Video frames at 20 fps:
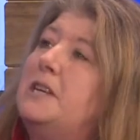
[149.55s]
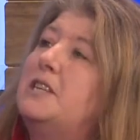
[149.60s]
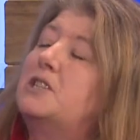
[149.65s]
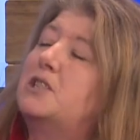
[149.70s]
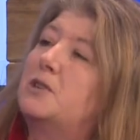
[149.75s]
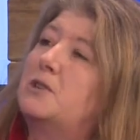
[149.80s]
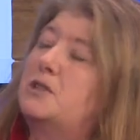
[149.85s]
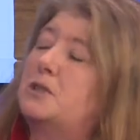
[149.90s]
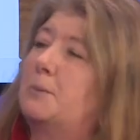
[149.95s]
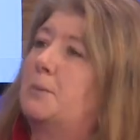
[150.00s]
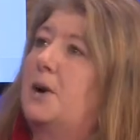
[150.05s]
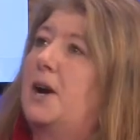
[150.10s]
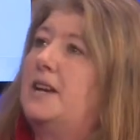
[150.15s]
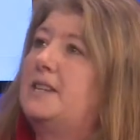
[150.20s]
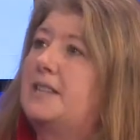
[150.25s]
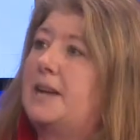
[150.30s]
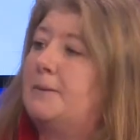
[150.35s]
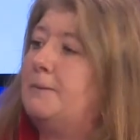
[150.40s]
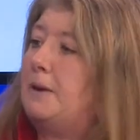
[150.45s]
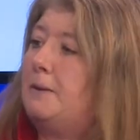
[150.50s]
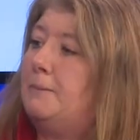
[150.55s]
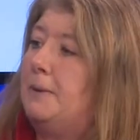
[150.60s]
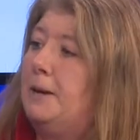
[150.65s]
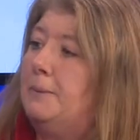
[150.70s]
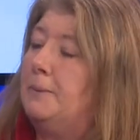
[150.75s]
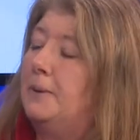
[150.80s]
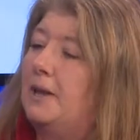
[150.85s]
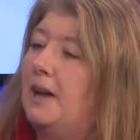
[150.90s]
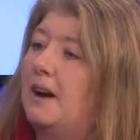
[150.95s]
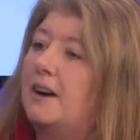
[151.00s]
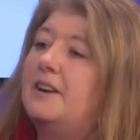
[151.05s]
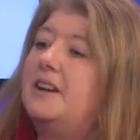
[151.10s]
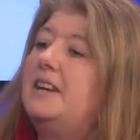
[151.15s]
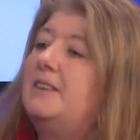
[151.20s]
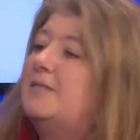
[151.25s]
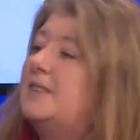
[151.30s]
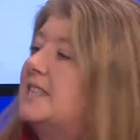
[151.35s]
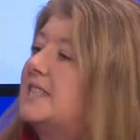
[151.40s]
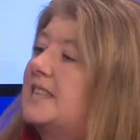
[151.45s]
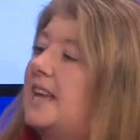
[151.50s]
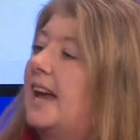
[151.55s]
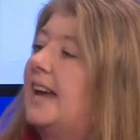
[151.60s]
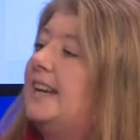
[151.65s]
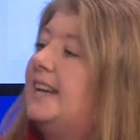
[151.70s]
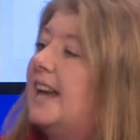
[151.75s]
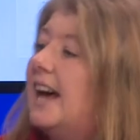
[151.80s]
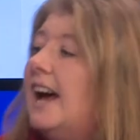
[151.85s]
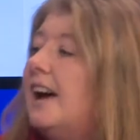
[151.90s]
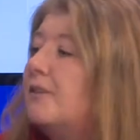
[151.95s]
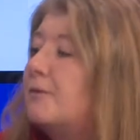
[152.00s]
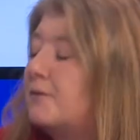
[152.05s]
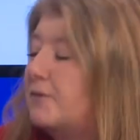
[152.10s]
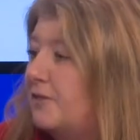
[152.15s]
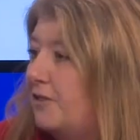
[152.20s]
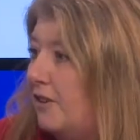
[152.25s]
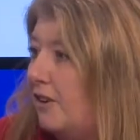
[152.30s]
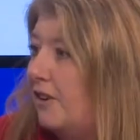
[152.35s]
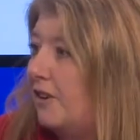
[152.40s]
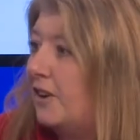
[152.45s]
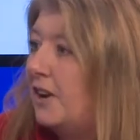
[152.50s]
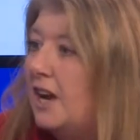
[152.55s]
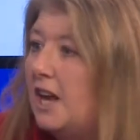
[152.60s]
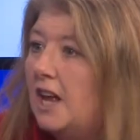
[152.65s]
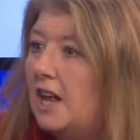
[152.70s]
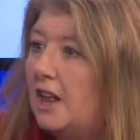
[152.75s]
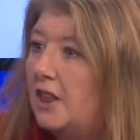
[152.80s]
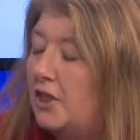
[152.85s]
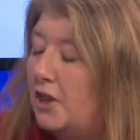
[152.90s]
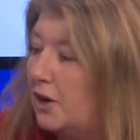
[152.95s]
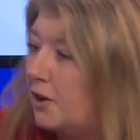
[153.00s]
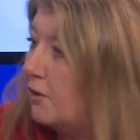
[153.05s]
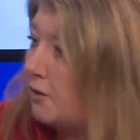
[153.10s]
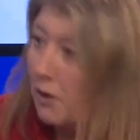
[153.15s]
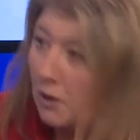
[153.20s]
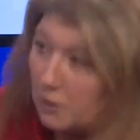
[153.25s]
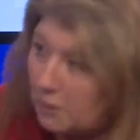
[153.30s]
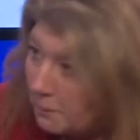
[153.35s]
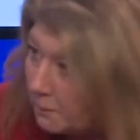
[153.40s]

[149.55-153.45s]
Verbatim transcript: be so surprised how many people aren't even signed up for the mm-hmm.